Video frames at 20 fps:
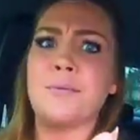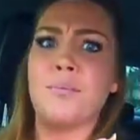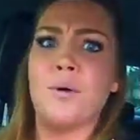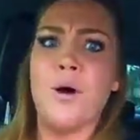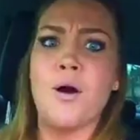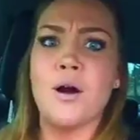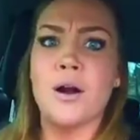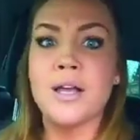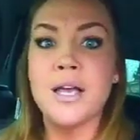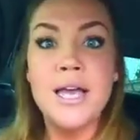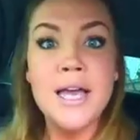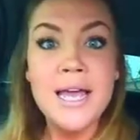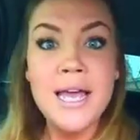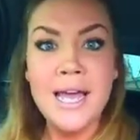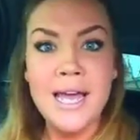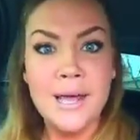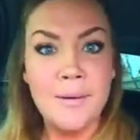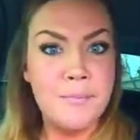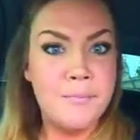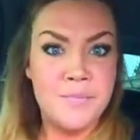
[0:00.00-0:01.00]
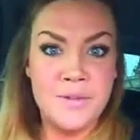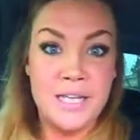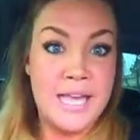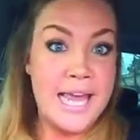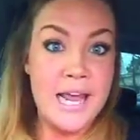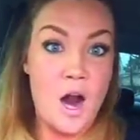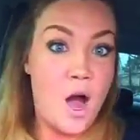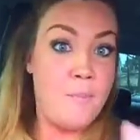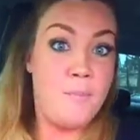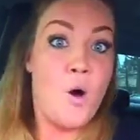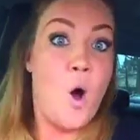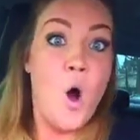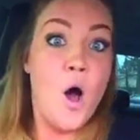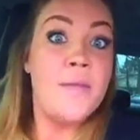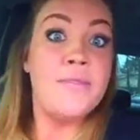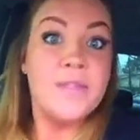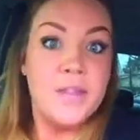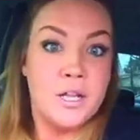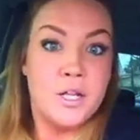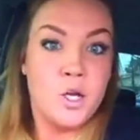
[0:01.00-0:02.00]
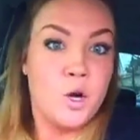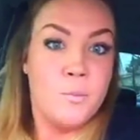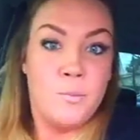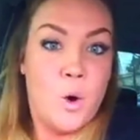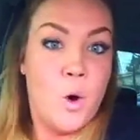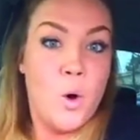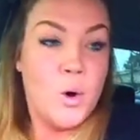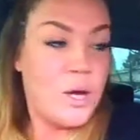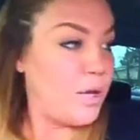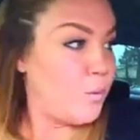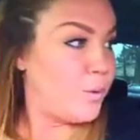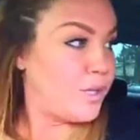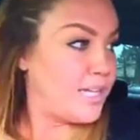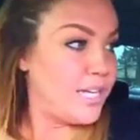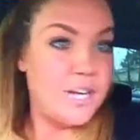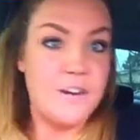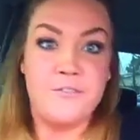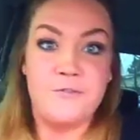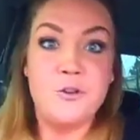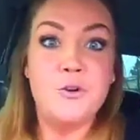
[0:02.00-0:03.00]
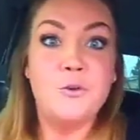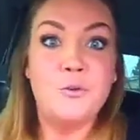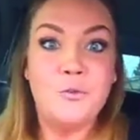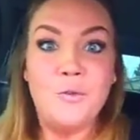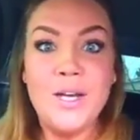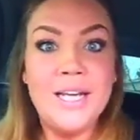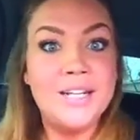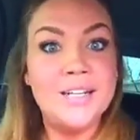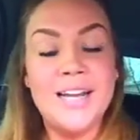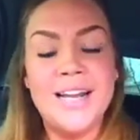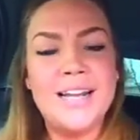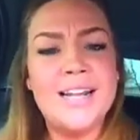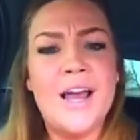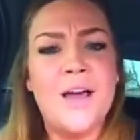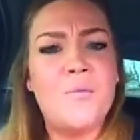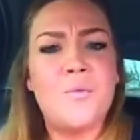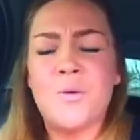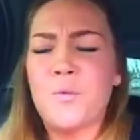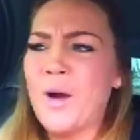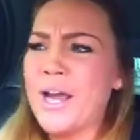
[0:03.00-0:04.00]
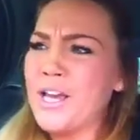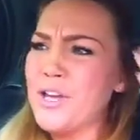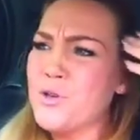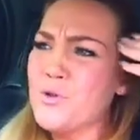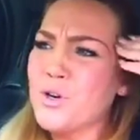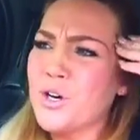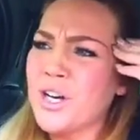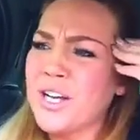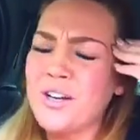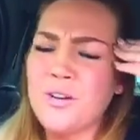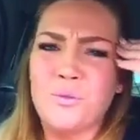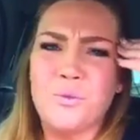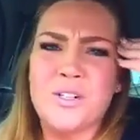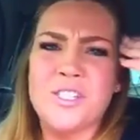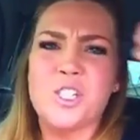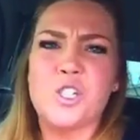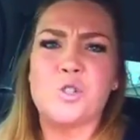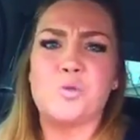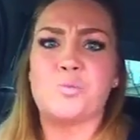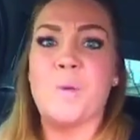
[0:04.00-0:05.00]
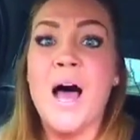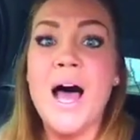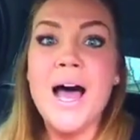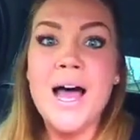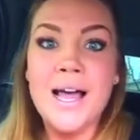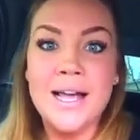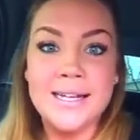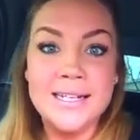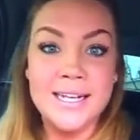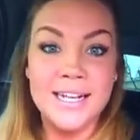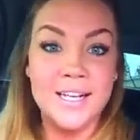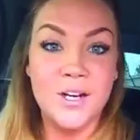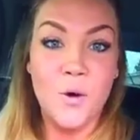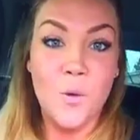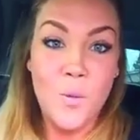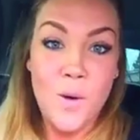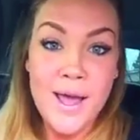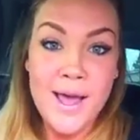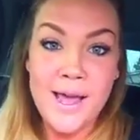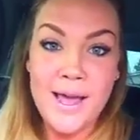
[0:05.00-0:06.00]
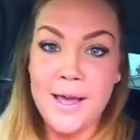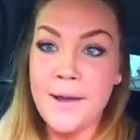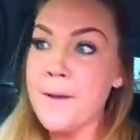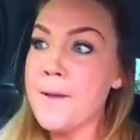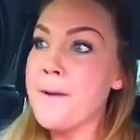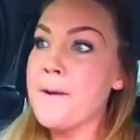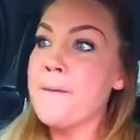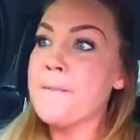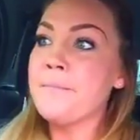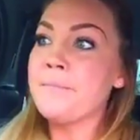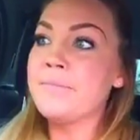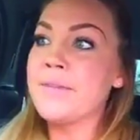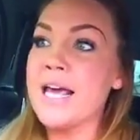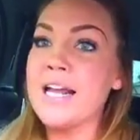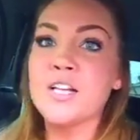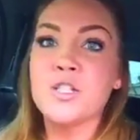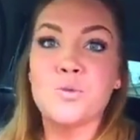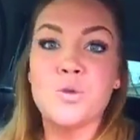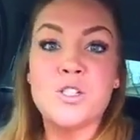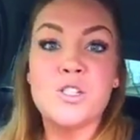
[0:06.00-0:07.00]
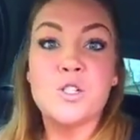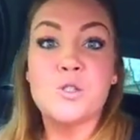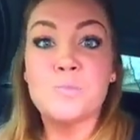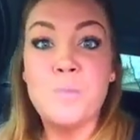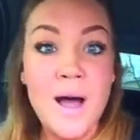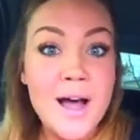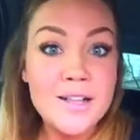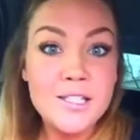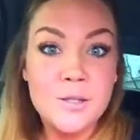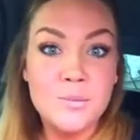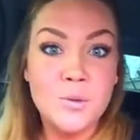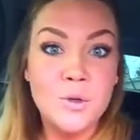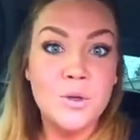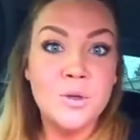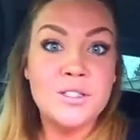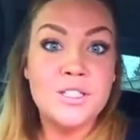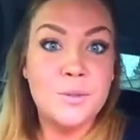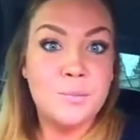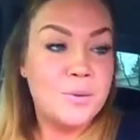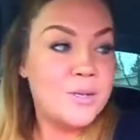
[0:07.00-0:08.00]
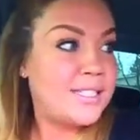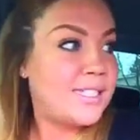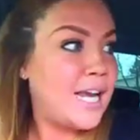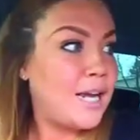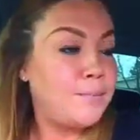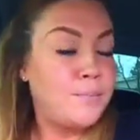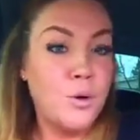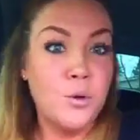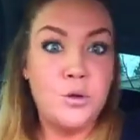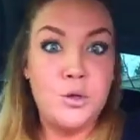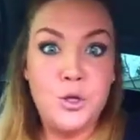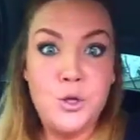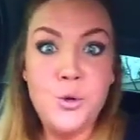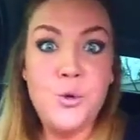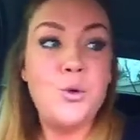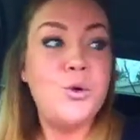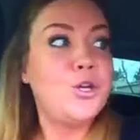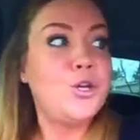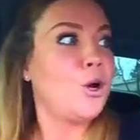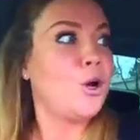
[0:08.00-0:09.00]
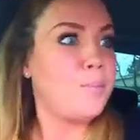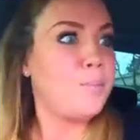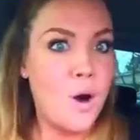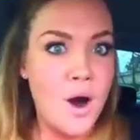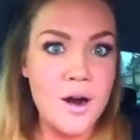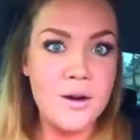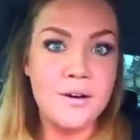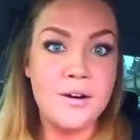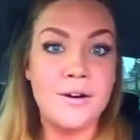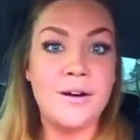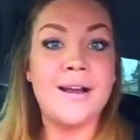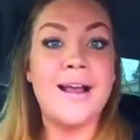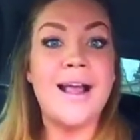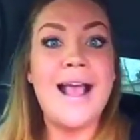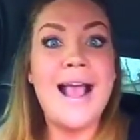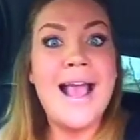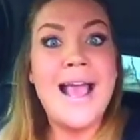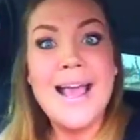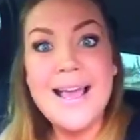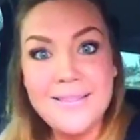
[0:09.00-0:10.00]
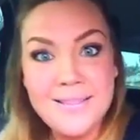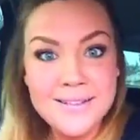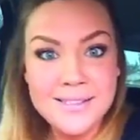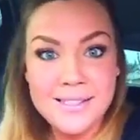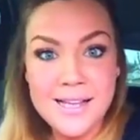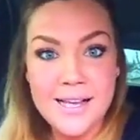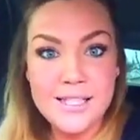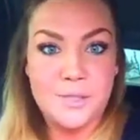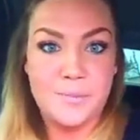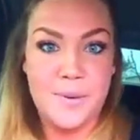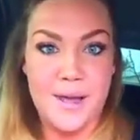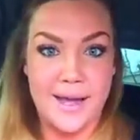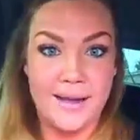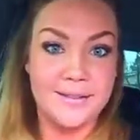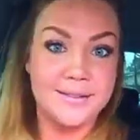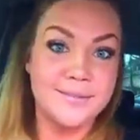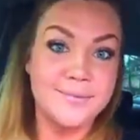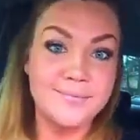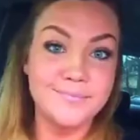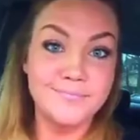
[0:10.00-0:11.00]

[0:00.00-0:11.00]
park and get up on the little boy within a few feet. And that way you couldn't respond in a way that is responsible to protect both you, your partner, and the suspect.